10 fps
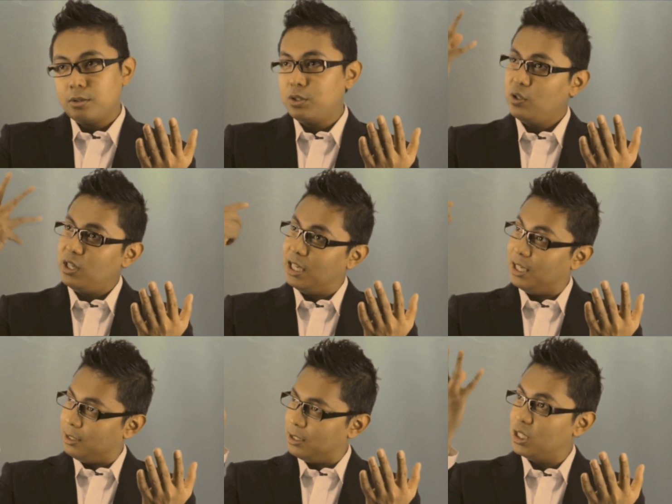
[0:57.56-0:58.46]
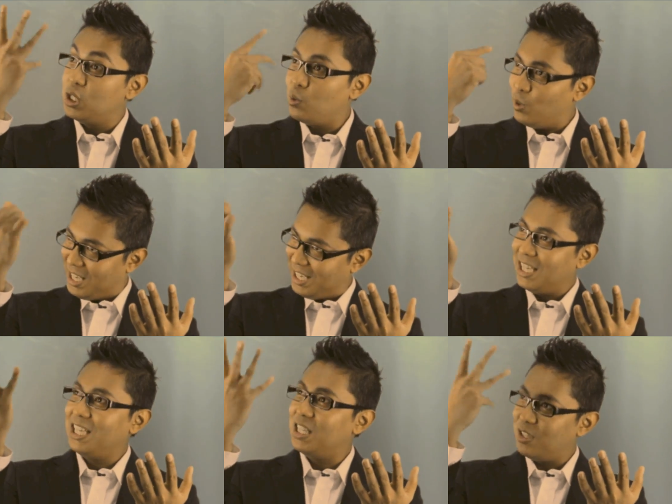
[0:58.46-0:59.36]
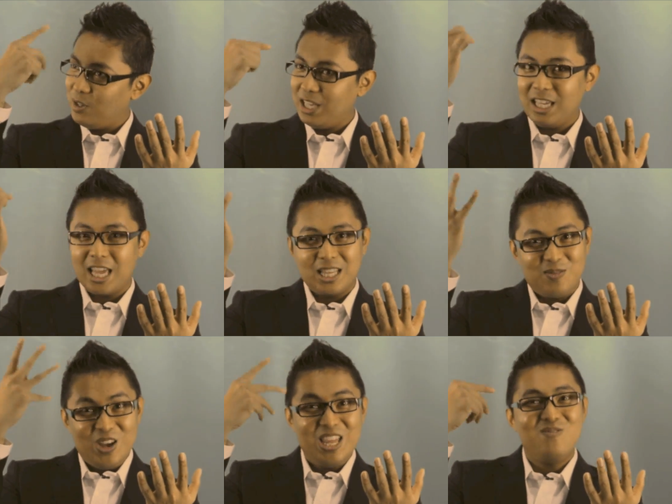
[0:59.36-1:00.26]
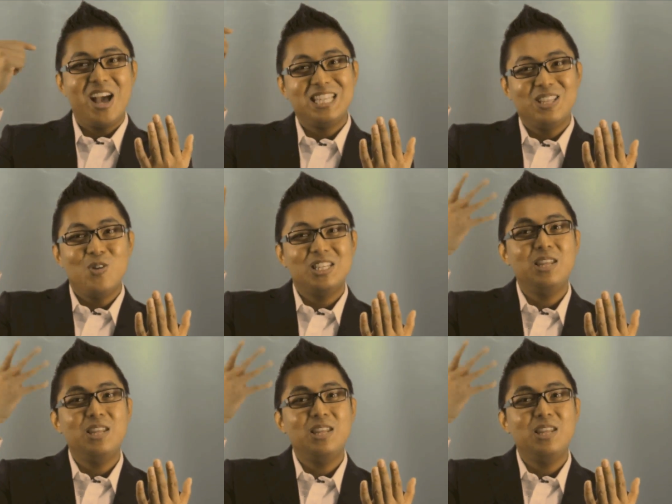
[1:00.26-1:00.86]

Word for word: Shing, shing, shing, and the more you pass, the more